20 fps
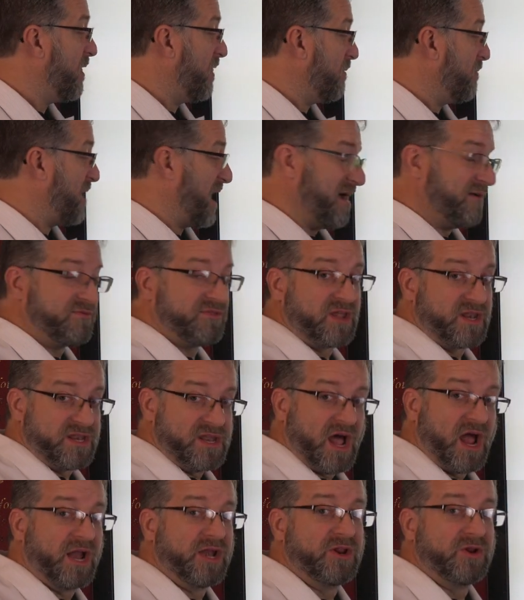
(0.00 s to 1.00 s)
We have the
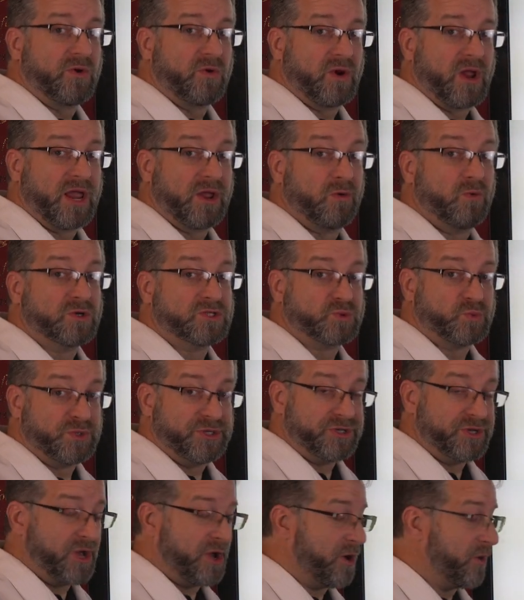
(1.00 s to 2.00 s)
90 degree angle, which we
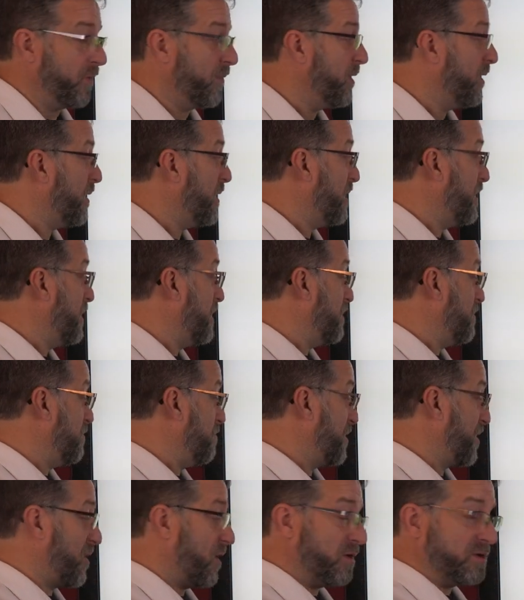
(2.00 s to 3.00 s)
know
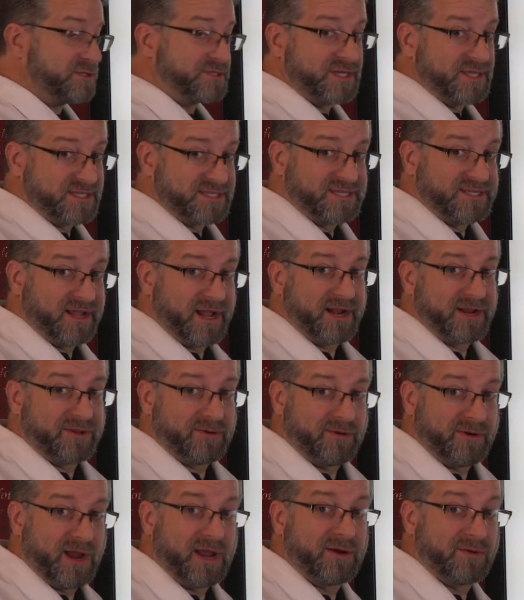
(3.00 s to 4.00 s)
because it's a 90
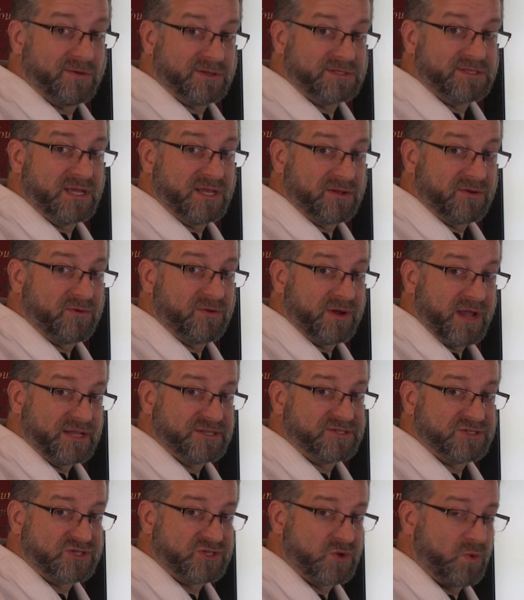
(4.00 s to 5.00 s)
degree angle. It, it,
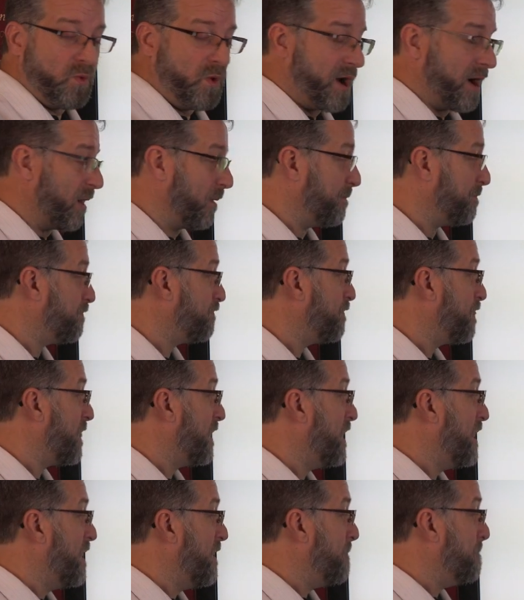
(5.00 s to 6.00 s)
creates a square.
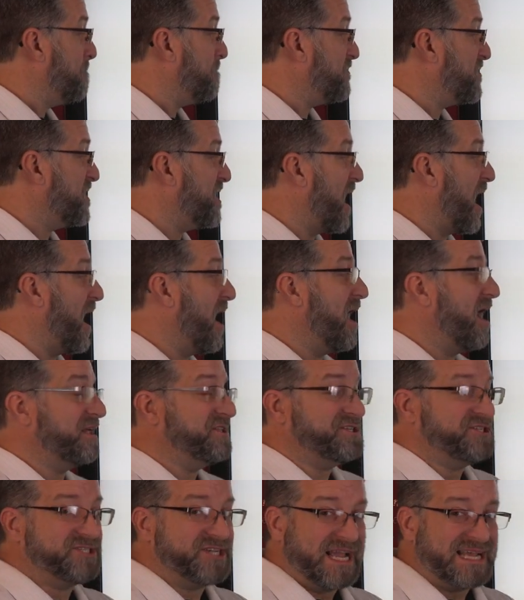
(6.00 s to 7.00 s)
The
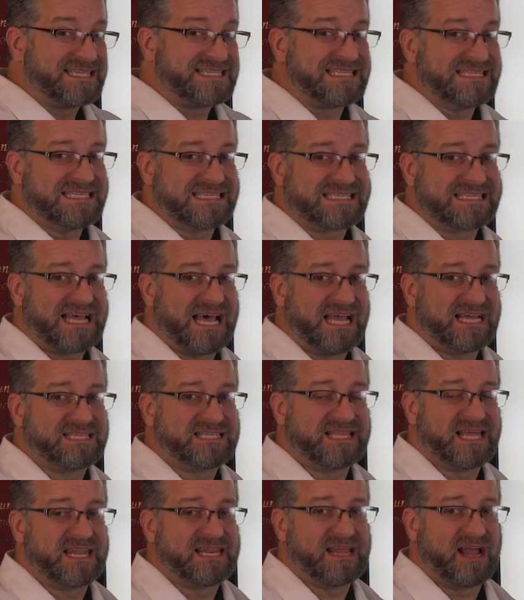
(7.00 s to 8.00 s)
adjacent side
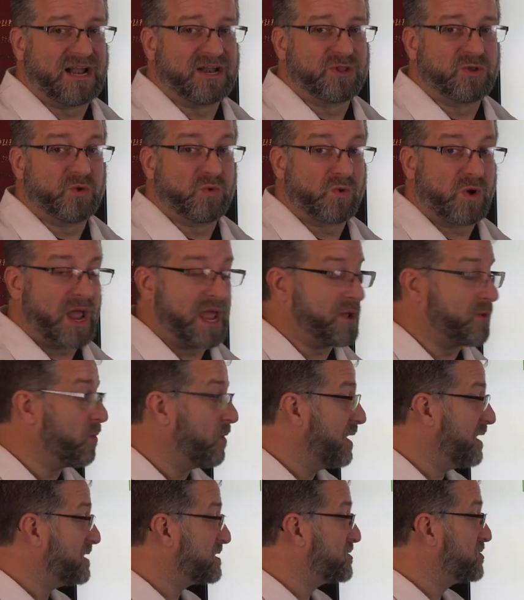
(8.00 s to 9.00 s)
to that 90 degree
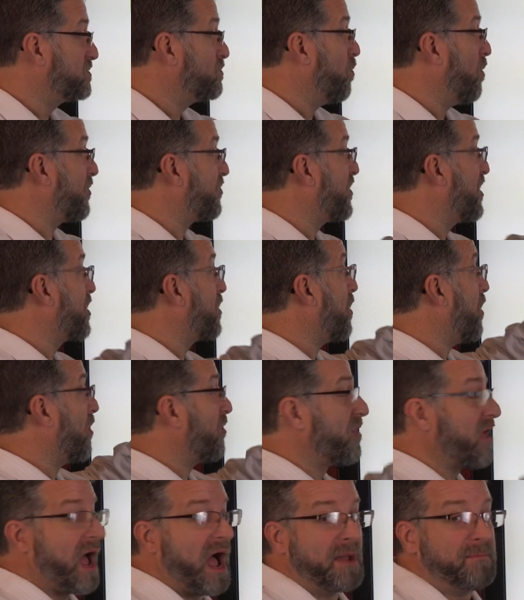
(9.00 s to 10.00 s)
angle is what they
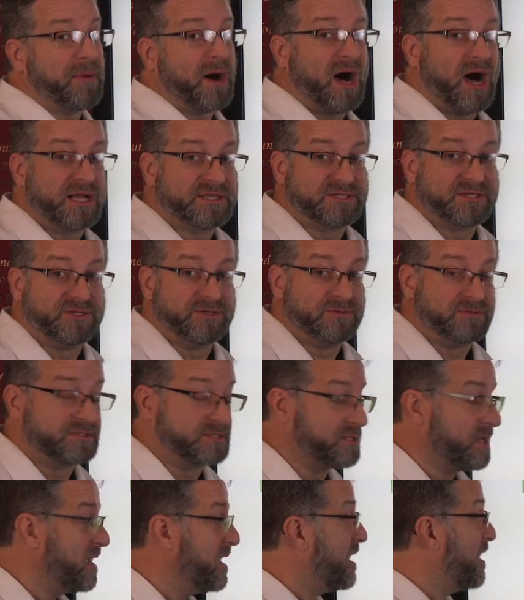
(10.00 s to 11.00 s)
call the
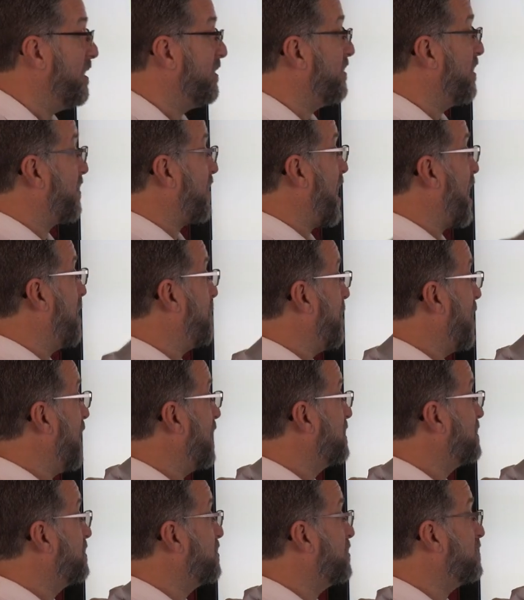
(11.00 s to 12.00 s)
hypotenuse. Now the
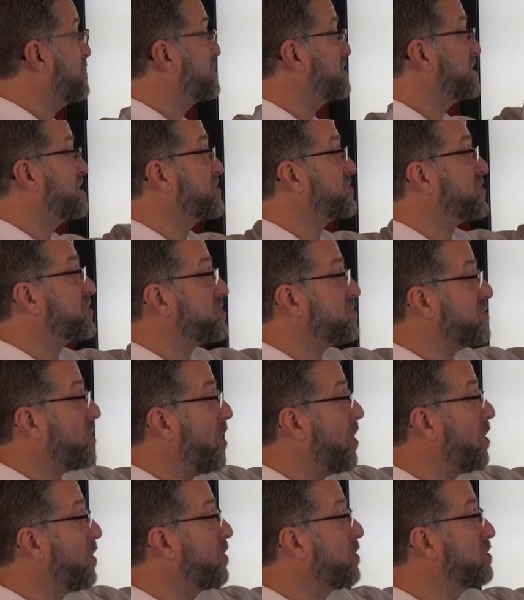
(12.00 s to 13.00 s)
hypotenuse is the
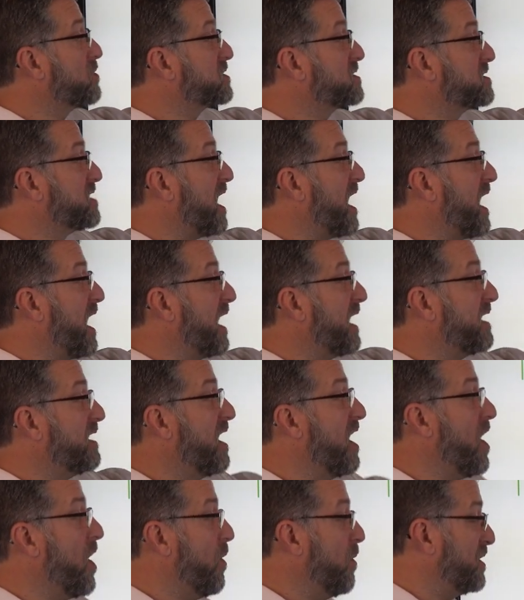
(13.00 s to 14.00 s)
longer side
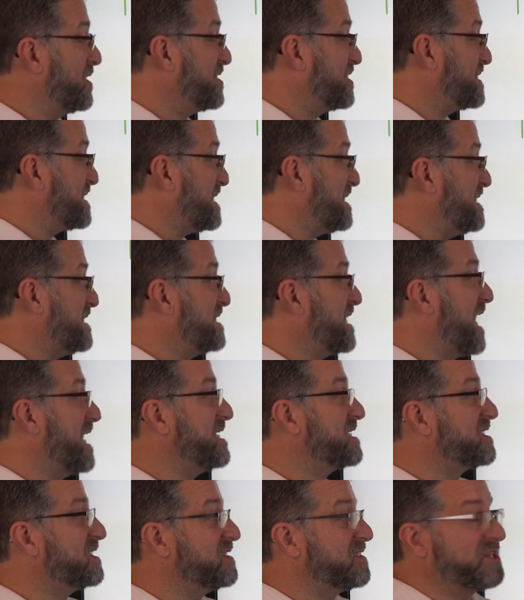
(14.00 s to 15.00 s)
which is
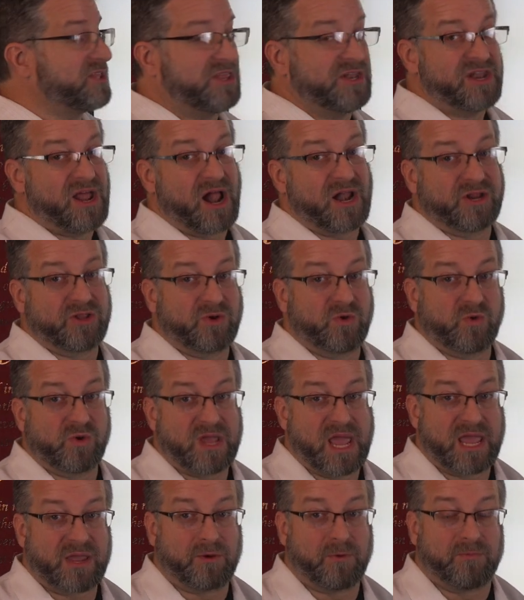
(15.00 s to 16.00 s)
adjacent to the 90
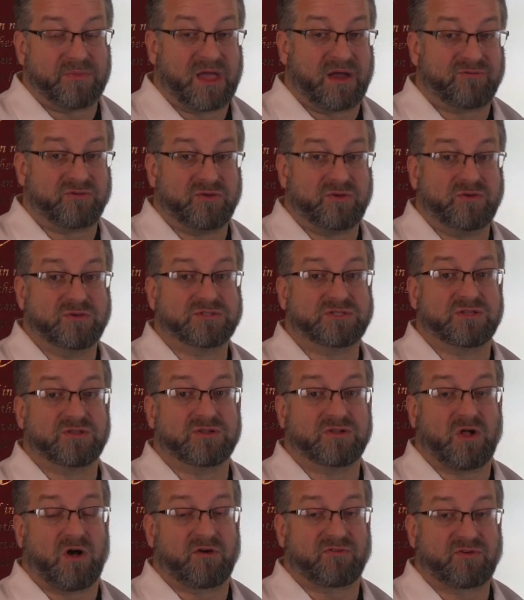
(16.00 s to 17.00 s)
degree angle. Now if you're using
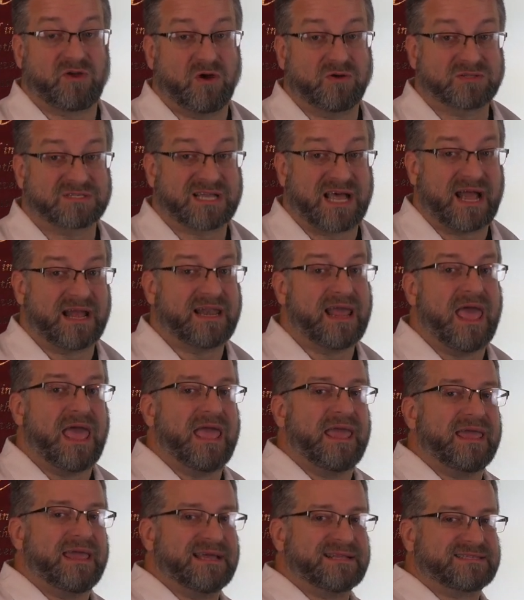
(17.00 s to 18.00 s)
the law of cosine,
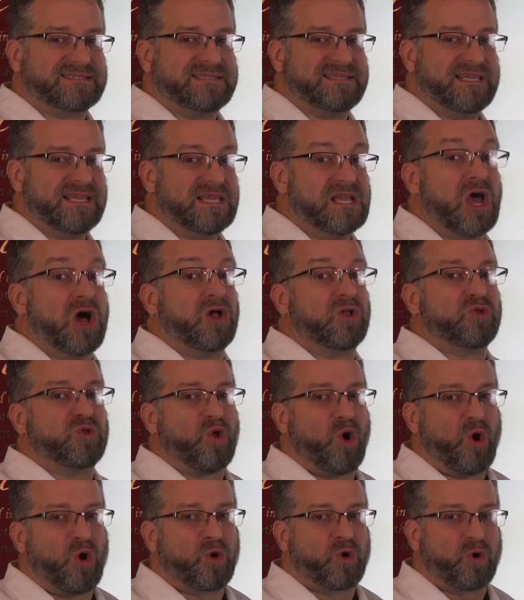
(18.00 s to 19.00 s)
it's the
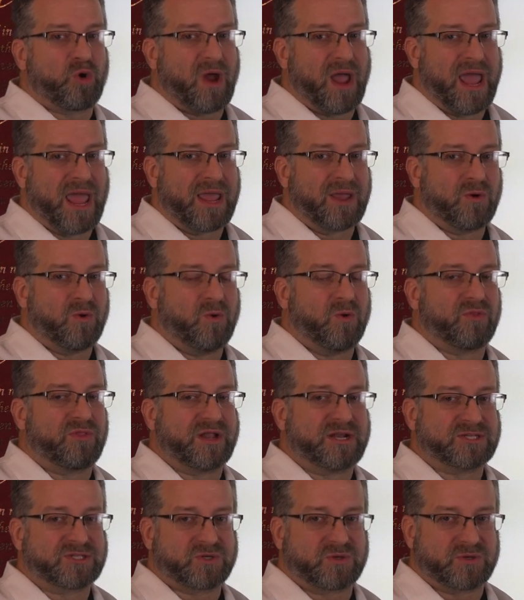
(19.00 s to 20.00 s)
longer angle
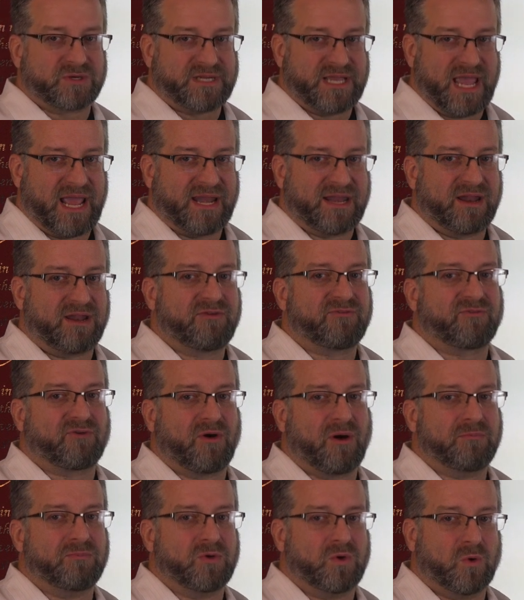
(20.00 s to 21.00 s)
that is created
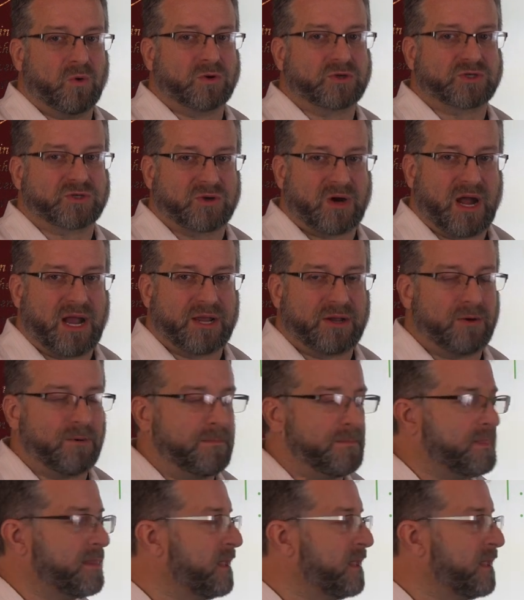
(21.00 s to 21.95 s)
from your triangle.